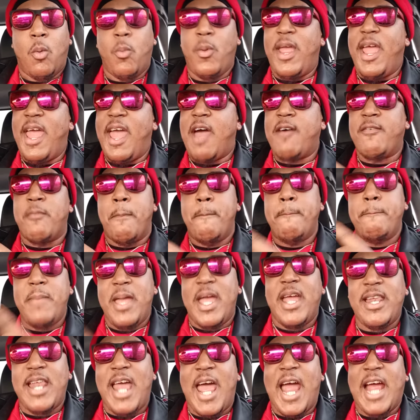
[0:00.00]
We have
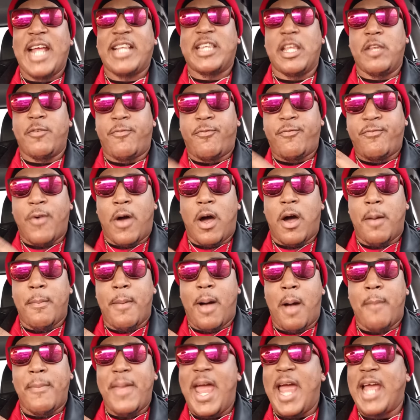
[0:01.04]
men acting um,
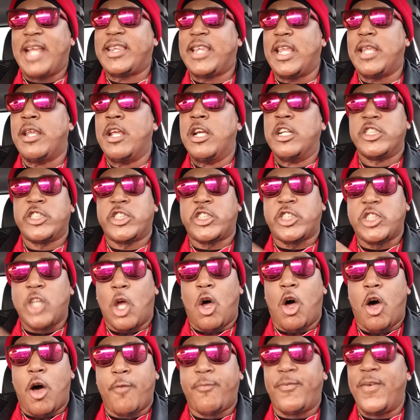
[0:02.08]
um acting
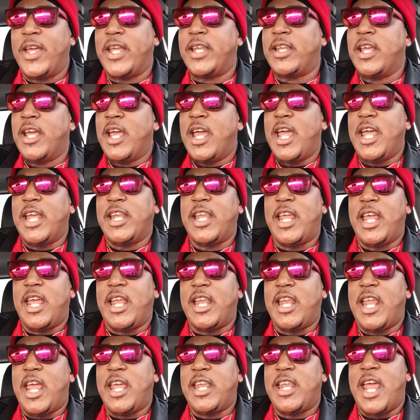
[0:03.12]
soft and and
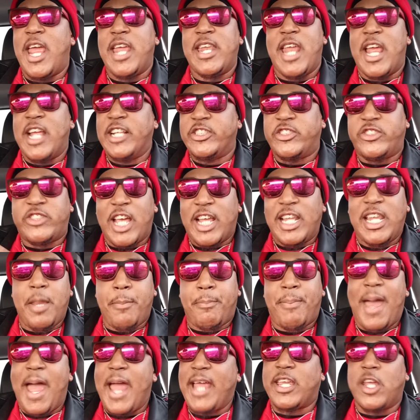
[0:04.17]
and and and, and
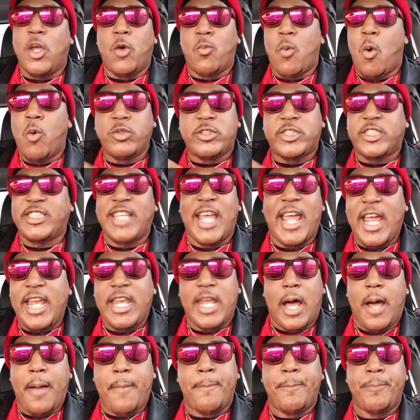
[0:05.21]
jelly back and won't
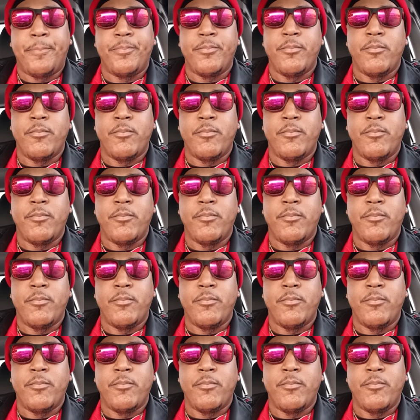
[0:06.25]
stand up